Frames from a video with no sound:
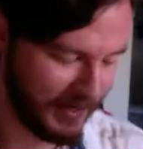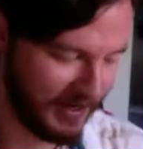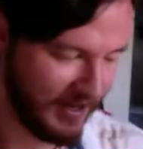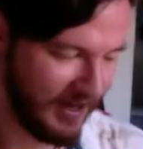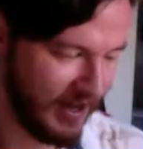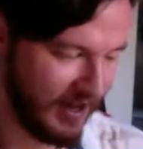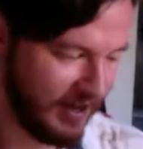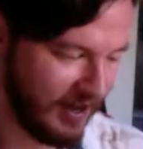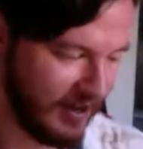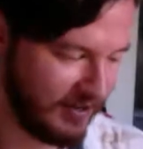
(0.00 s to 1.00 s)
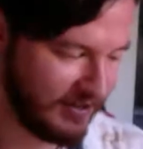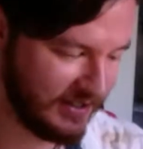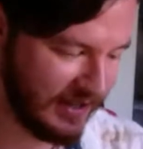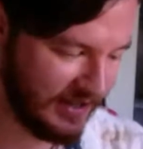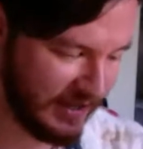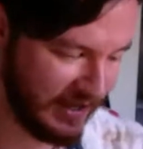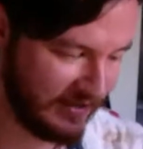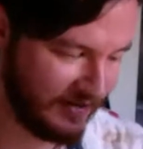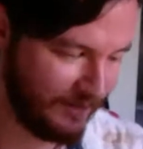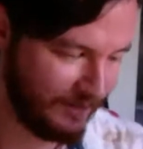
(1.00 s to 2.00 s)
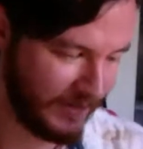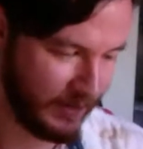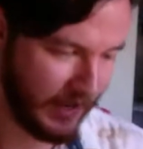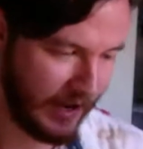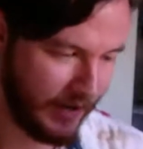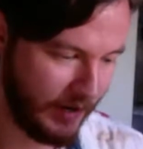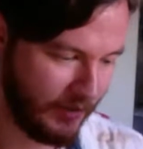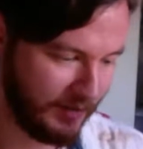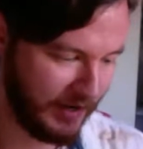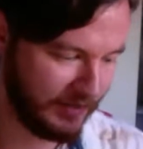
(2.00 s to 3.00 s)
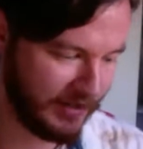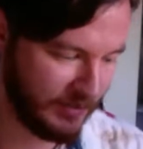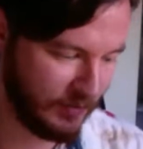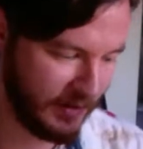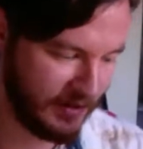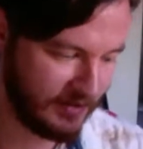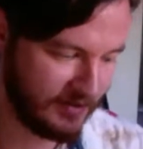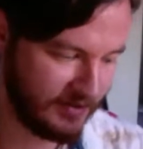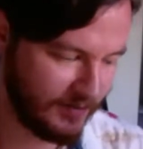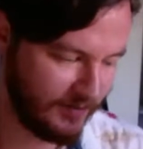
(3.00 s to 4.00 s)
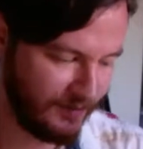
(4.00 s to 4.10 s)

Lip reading: But I'll say that how I went about this was